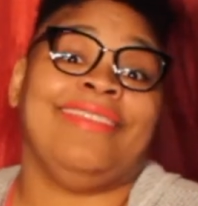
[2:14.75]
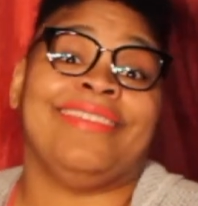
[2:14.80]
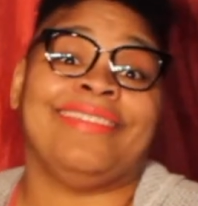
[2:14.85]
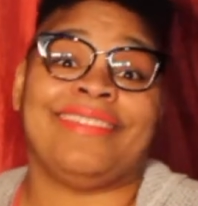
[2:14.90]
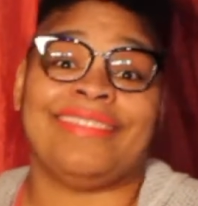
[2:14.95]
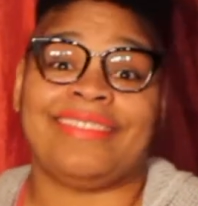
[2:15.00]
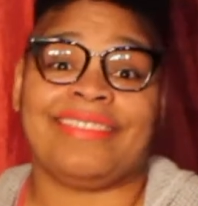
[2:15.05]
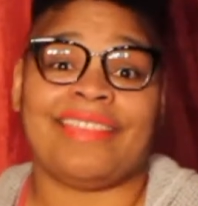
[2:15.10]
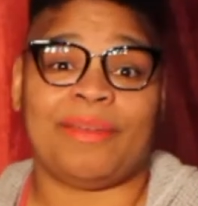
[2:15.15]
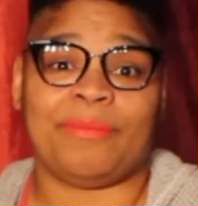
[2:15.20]

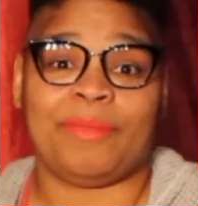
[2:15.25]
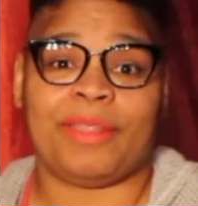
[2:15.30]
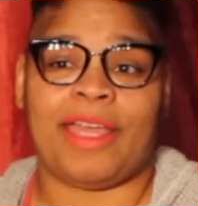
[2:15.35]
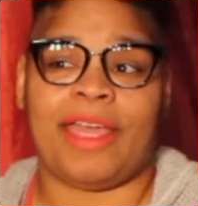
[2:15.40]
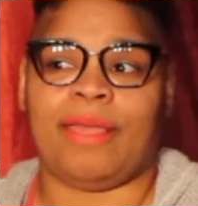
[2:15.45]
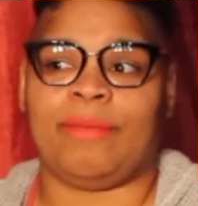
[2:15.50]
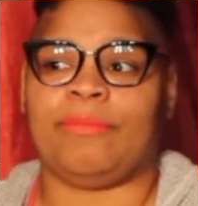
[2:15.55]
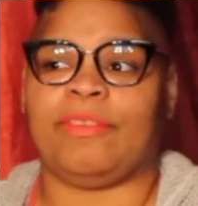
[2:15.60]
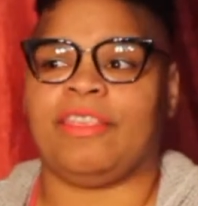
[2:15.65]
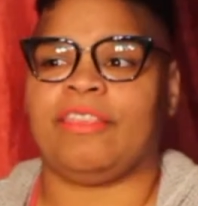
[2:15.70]

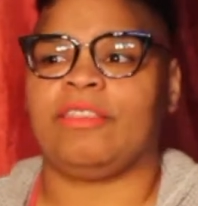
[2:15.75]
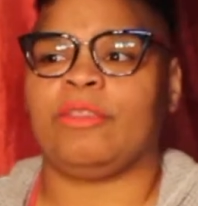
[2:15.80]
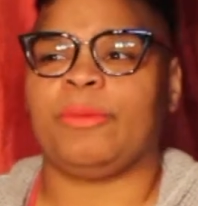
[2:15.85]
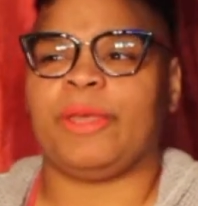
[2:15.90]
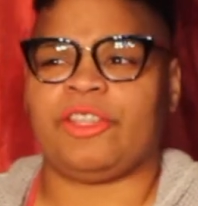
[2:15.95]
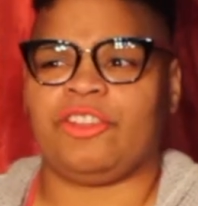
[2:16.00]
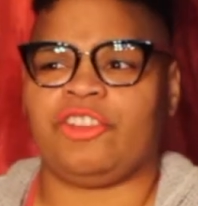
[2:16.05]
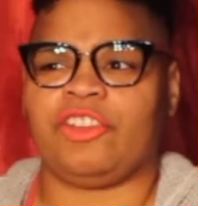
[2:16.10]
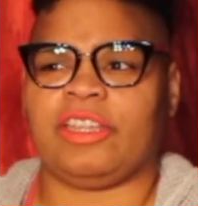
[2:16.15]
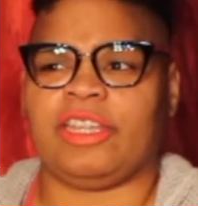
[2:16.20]
Sometimes,
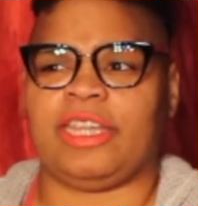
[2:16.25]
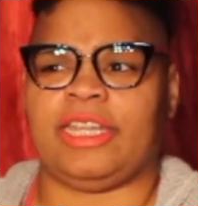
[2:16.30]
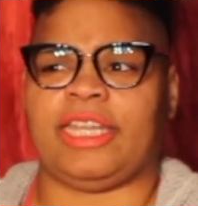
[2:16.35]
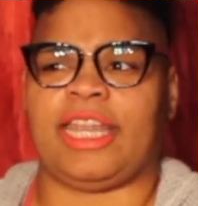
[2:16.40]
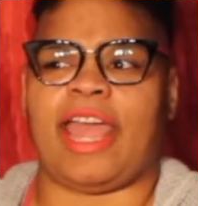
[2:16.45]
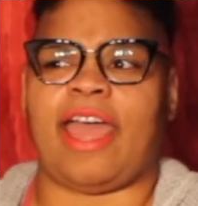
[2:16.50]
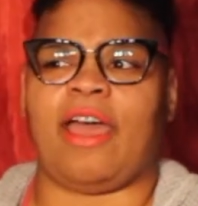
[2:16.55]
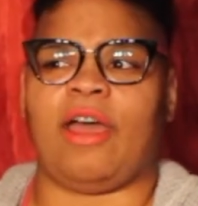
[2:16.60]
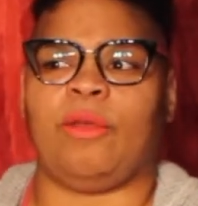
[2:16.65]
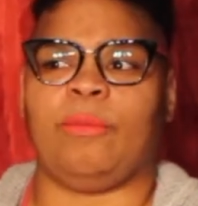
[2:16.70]
especially
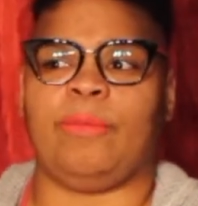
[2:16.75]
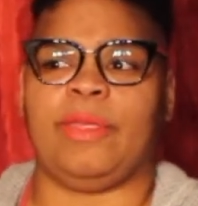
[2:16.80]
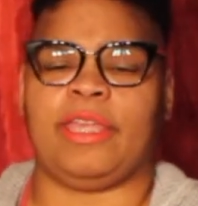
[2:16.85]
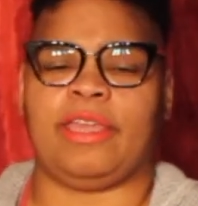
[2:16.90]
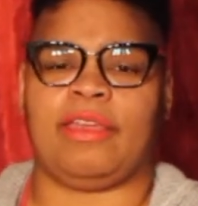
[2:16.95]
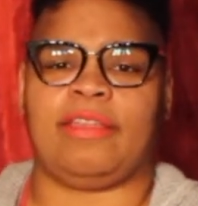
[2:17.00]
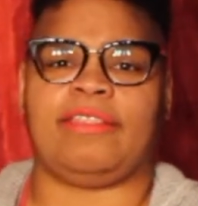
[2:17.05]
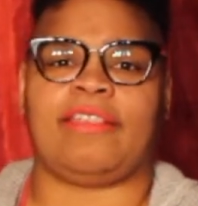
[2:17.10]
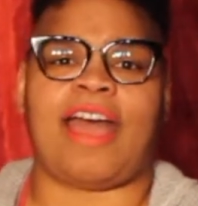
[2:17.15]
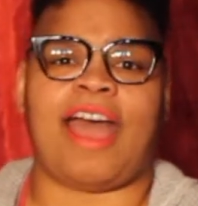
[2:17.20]
now
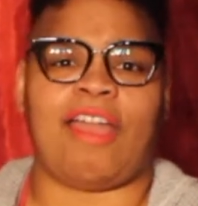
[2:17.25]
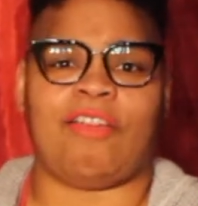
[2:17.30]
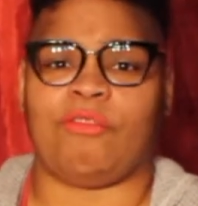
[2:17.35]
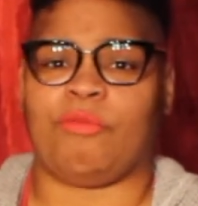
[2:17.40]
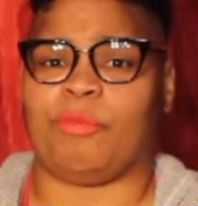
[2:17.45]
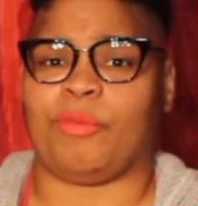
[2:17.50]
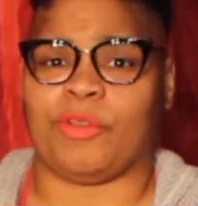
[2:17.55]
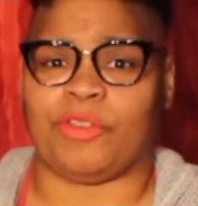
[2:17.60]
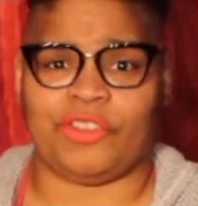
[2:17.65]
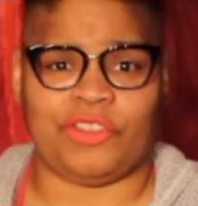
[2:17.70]
because
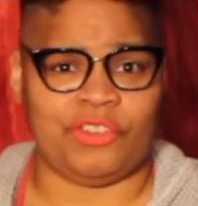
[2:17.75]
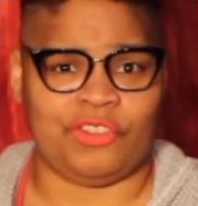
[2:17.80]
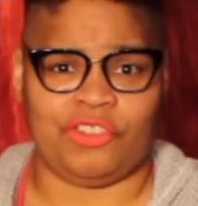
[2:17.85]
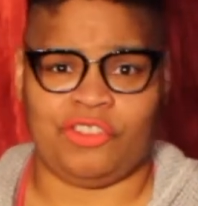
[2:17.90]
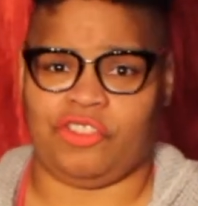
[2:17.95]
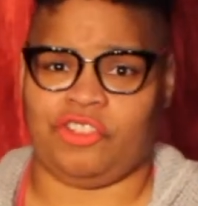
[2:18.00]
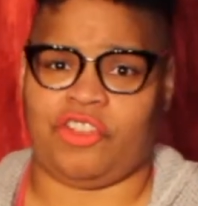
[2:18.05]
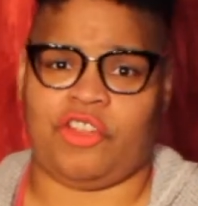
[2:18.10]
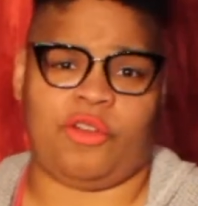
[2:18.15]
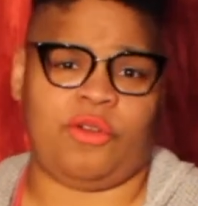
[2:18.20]
I've produced
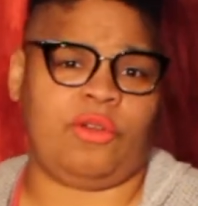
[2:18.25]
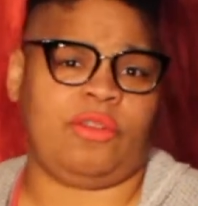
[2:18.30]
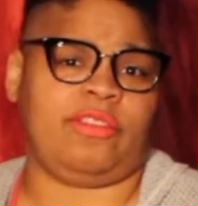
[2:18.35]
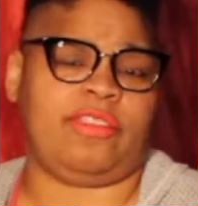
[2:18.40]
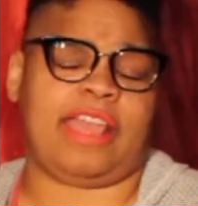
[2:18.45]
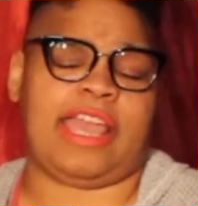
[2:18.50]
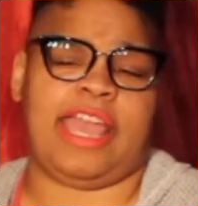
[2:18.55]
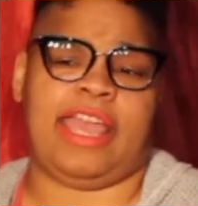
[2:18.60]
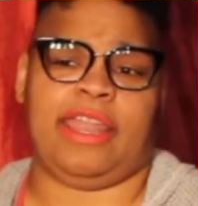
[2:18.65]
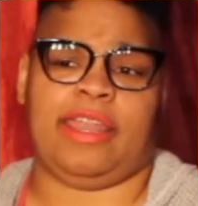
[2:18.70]
shows
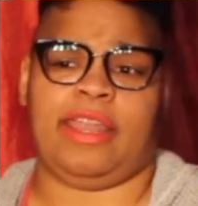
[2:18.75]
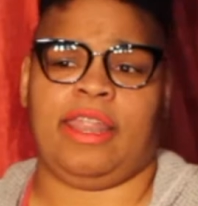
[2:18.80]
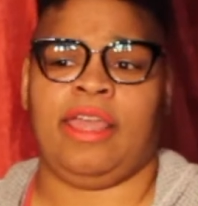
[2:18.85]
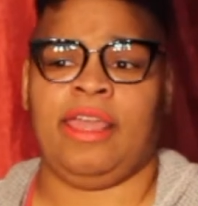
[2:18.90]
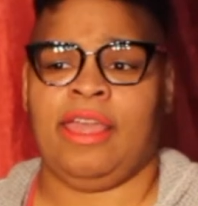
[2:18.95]
and